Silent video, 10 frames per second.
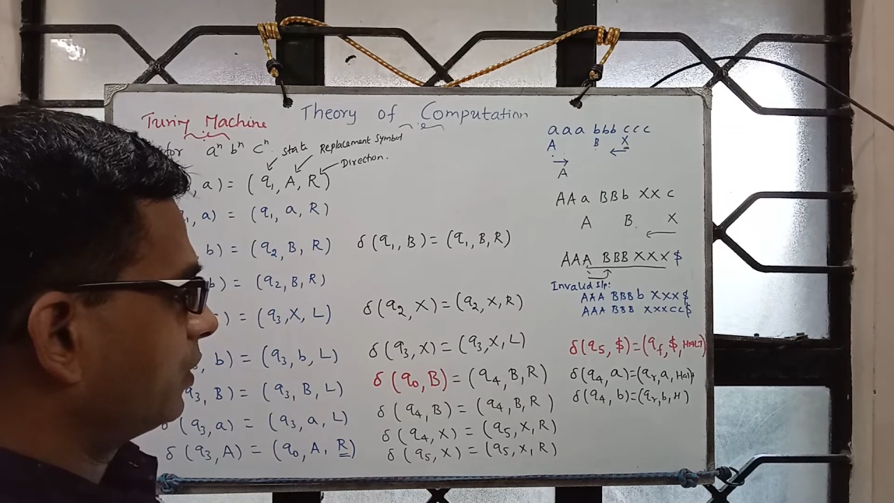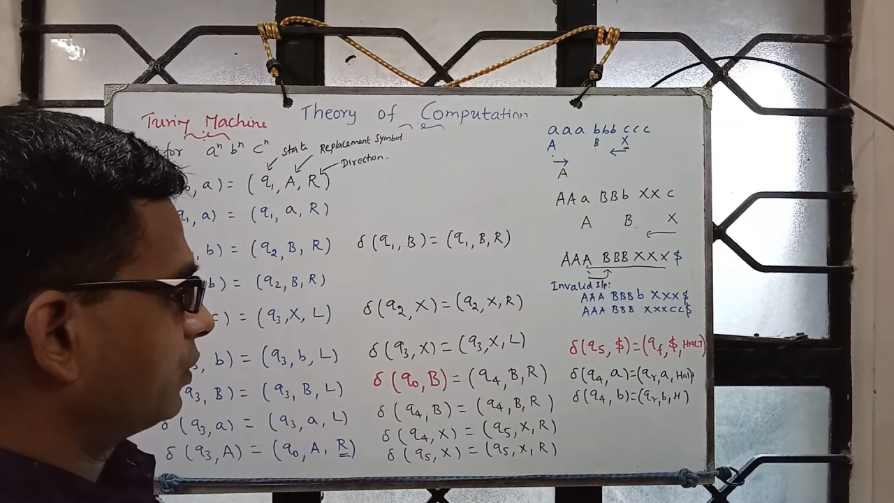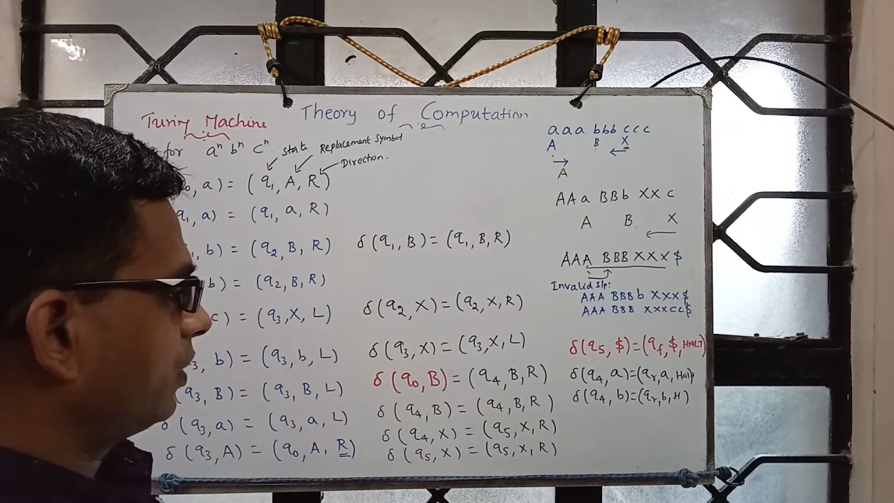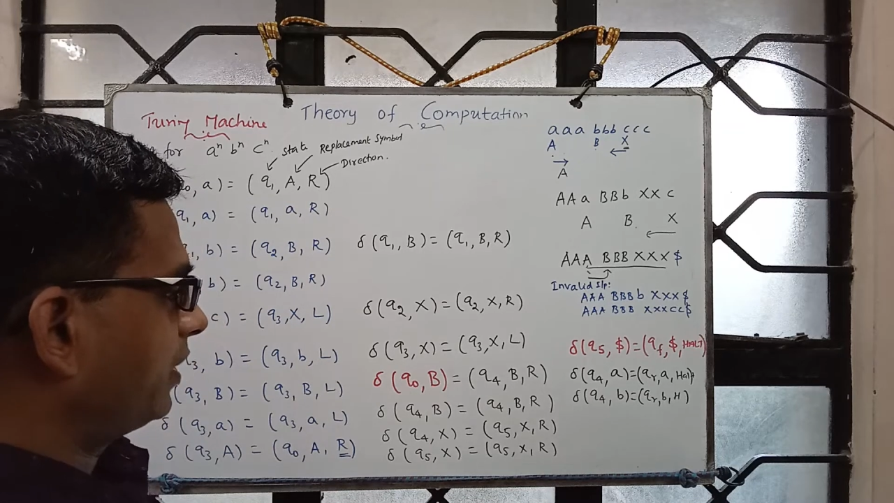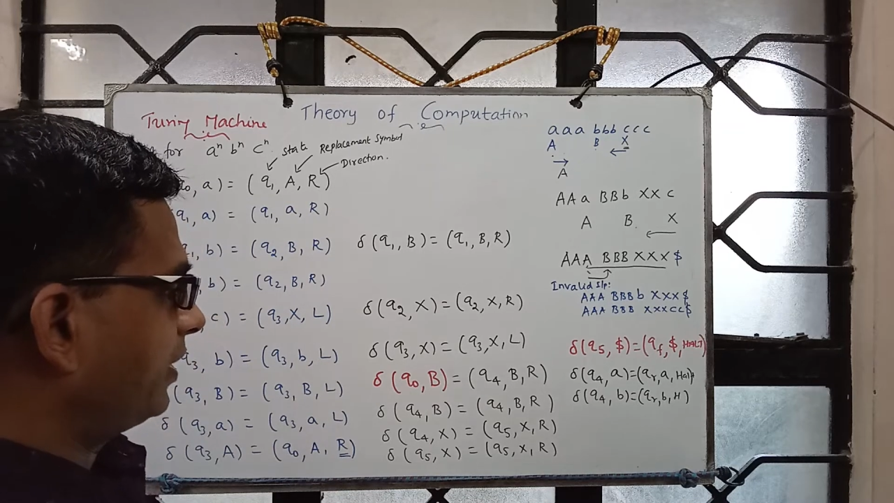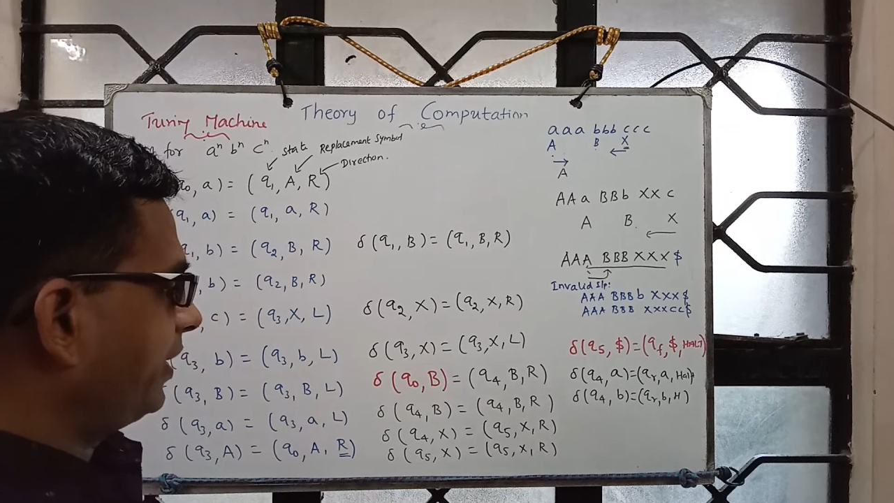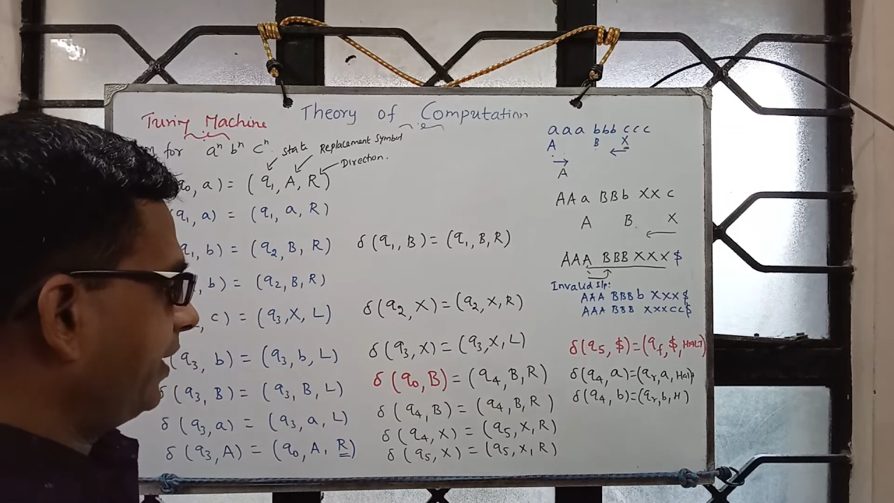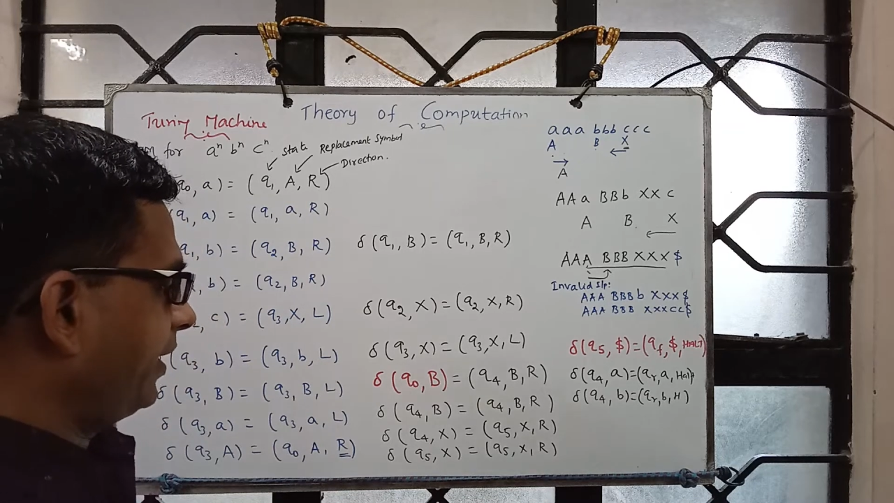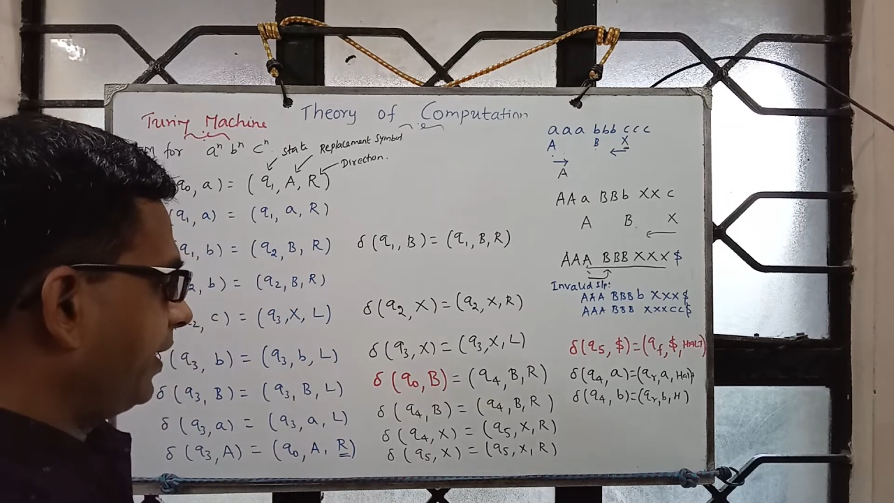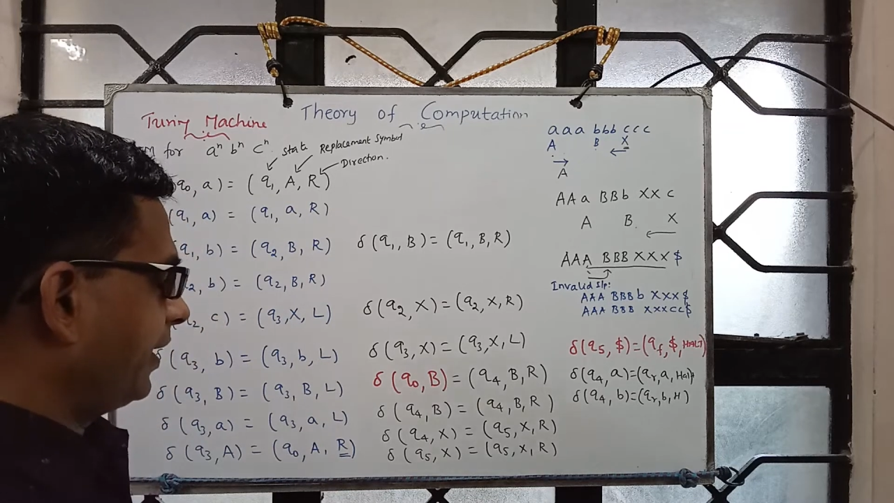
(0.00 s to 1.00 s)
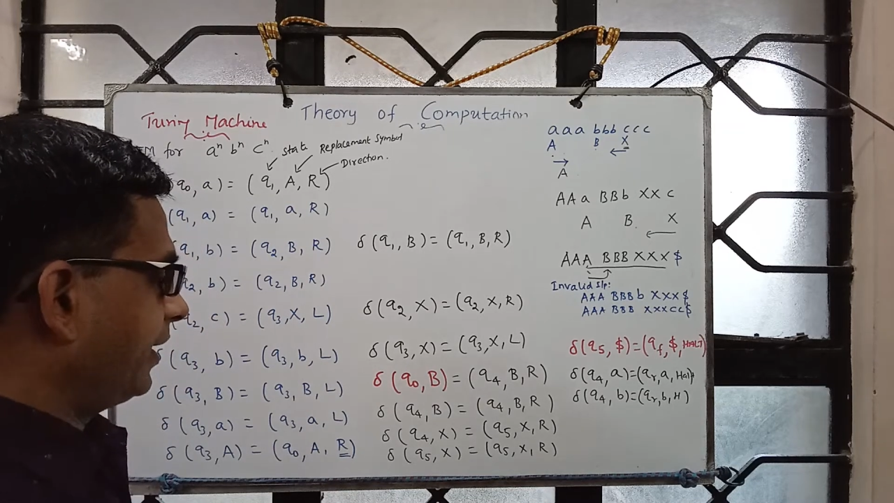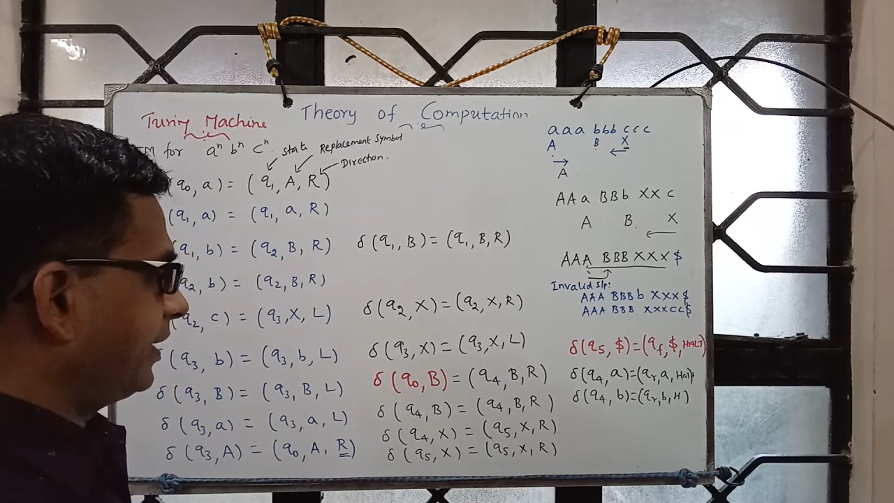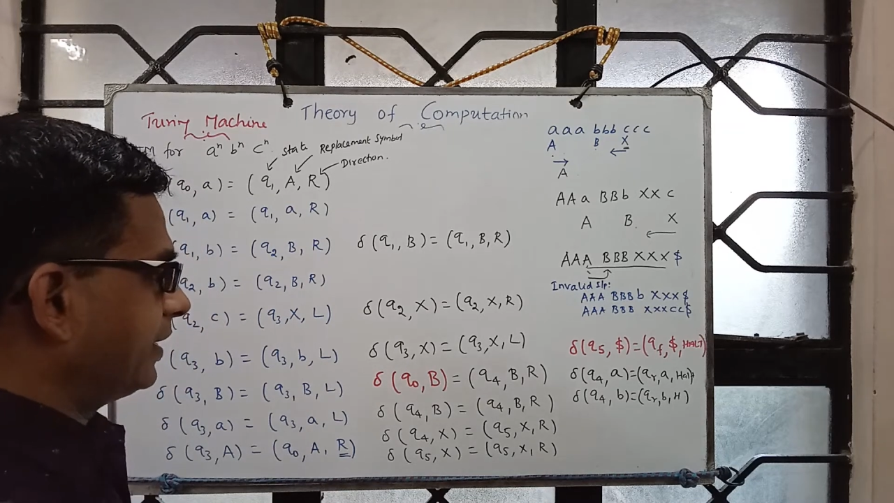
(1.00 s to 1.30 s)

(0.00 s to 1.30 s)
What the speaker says: So on the